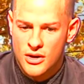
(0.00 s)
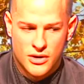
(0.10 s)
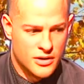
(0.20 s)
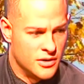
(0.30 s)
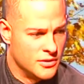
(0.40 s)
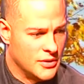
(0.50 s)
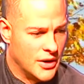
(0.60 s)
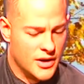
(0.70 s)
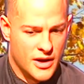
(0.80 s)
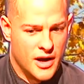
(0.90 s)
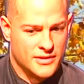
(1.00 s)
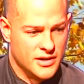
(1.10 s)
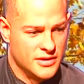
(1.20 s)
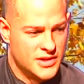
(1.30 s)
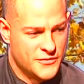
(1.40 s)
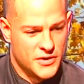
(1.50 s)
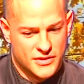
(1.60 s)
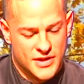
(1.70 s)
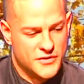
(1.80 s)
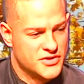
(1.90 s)

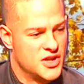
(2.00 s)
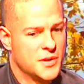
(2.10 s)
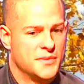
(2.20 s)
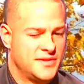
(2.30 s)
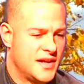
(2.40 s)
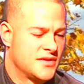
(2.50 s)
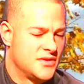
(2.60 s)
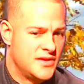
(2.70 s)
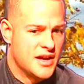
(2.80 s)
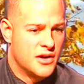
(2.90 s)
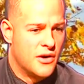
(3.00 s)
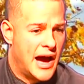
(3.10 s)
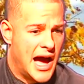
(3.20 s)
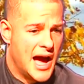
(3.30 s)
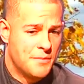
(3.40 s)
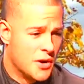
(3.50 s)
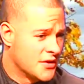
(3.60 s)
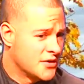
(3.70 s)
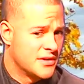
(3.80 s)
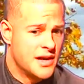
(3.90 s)
different circumstances that I
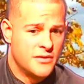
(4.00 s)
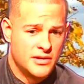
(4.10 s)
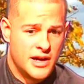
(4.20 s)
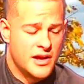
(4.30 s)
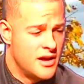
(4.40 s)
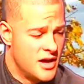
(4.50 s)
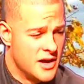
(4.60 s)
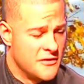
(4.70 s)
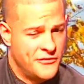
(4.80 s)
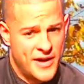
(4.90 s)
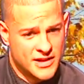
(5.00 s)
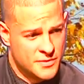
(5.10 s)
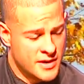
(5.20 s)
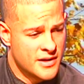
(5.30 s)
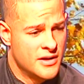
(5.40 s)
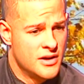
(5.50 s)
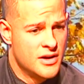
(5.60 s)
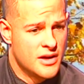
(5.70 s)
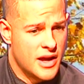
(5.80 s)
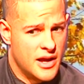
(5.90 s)
personally never let it affect me.
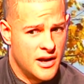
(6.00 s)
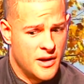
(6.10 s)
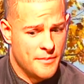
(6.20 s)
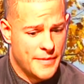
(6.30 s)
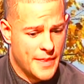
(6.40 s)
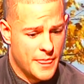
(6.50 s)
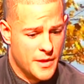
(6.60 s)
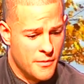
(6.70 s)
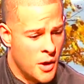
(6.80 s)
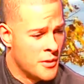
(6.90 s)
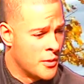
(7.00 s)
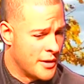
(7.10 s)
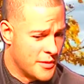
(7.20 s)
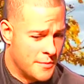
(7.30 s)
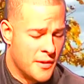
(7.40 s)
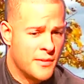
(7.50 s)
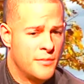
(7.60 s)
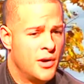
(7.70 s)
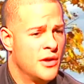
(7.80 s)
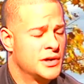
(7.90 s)
And the moment when we put my
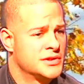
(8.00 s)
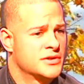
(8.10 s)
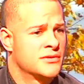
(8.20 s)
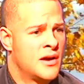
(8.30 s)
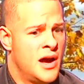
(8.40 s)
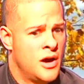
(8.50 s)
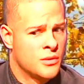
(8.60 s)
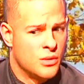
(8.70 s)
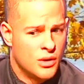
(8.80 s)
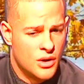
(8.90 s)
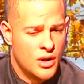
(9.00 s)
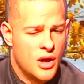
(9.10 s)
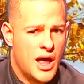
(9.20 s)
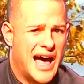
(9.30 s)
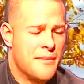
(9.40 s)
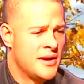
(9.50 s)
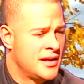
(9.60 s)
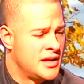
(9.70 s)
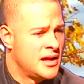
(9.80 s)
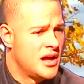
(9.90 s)
brother in the ground, I made
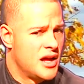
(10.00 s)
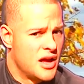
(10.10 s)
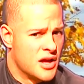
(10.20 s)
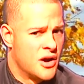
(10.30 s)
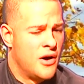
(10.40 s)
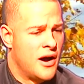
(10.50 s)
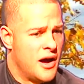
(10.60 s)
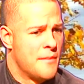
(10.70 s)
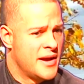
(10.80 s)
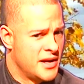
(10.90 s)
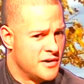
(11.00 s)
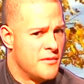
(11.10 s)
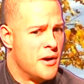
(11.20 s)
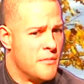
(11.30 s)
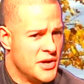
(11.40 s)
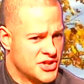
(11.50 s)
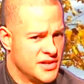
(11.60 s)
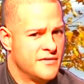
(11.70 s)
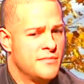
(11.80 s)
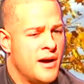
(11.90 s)
it. I made it a
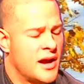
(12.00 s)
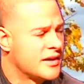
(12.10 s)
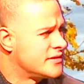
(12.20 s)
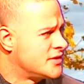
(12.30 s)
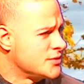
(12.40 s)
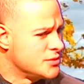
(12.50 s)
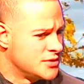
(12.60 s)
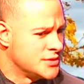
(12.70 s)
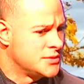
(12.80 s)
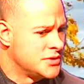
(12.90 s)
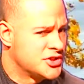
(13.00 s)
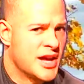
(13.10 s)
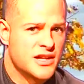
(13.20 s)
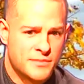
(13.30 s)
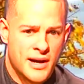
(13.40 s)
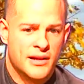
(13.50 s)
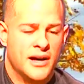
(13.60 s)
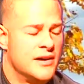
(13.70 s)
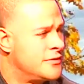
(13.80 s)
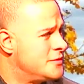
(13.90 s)
mission of mine to change my
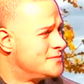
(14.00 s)
life.